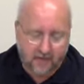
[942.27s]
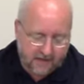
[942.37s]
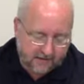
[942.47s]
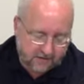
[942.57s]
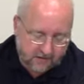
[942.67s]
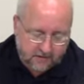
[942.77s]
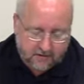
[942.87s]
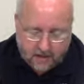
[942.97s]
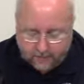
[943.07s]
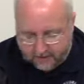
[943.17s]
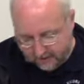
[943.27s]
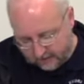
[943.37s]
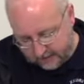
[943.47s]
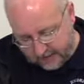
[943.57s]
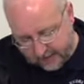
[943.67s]
class. Good job,
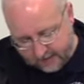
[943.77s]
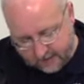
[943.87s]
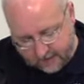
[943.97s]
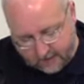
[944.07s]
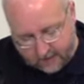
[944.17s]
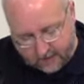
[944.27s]
Carolina.